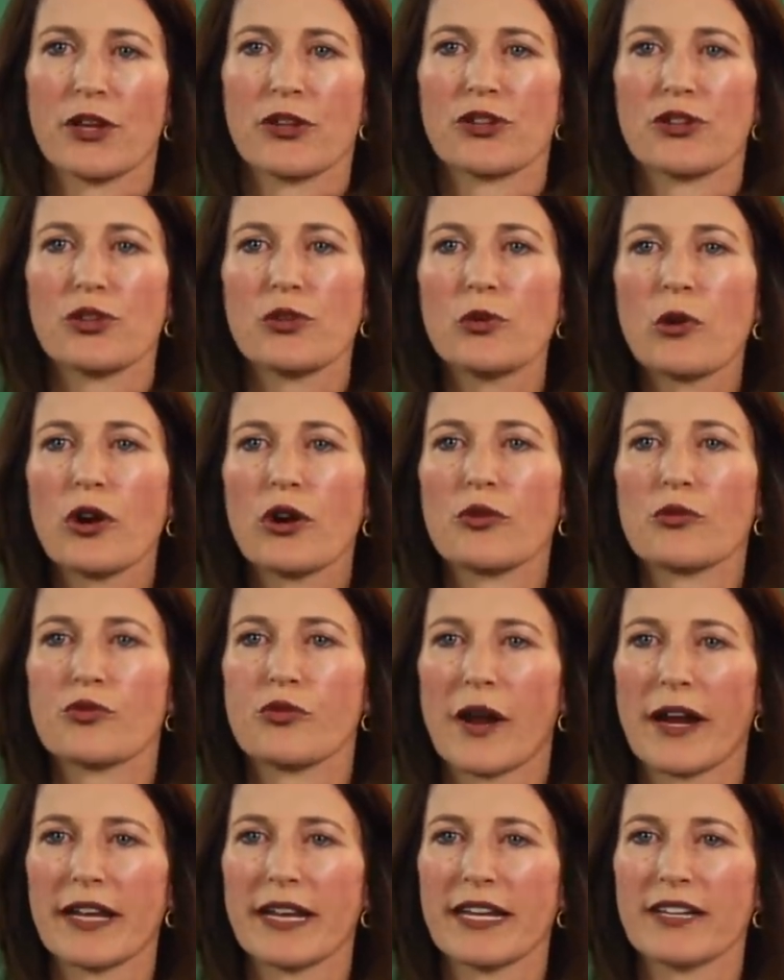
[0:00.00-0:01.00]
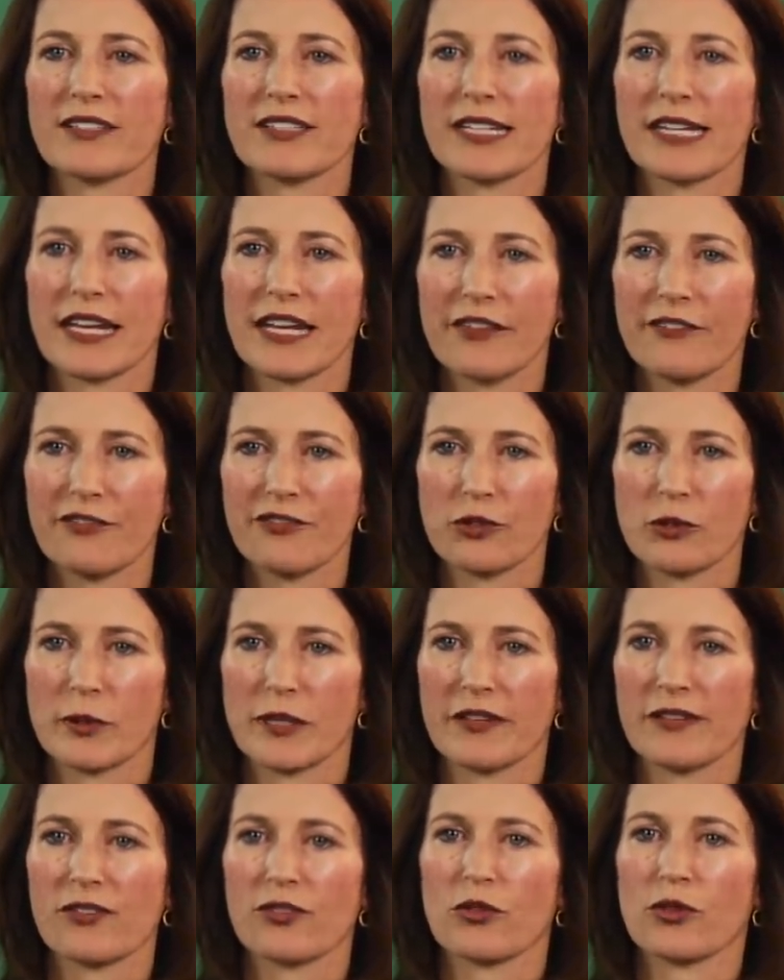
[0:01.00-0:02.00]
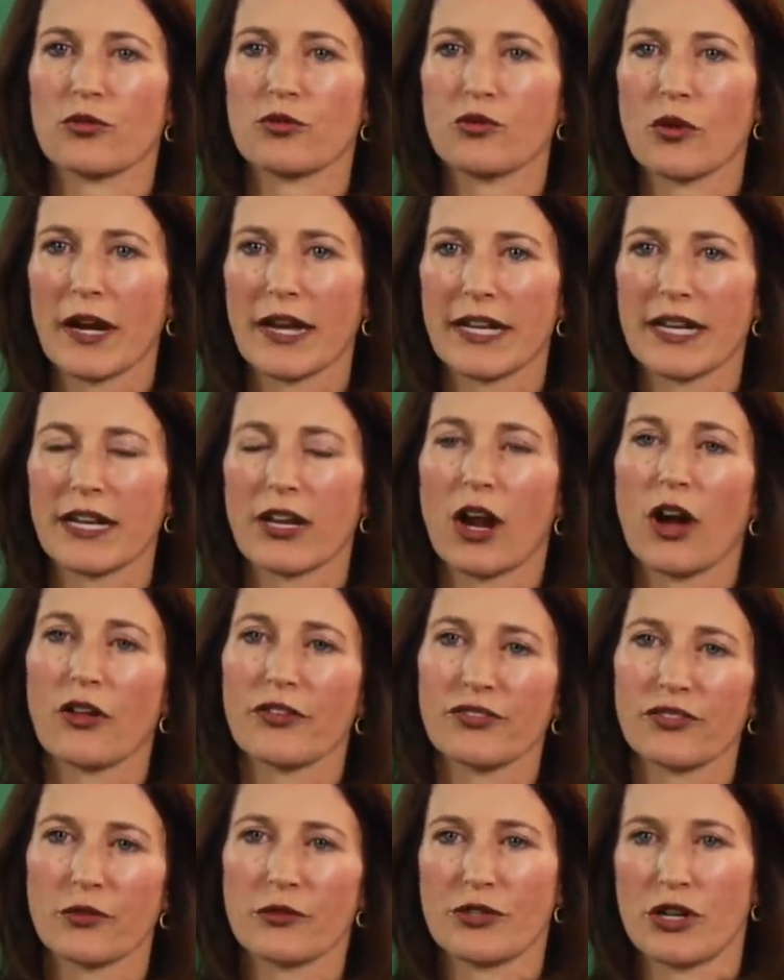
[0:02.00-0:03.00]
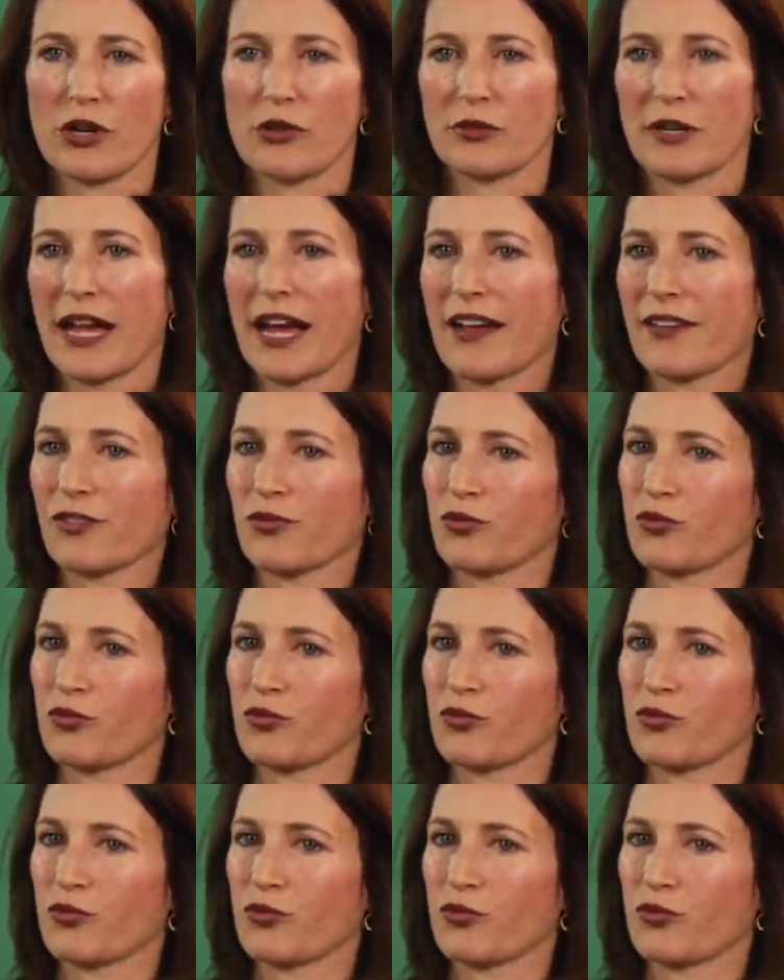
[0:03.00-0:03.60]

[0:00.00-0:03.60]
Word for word: you are writing to influence or writing also known as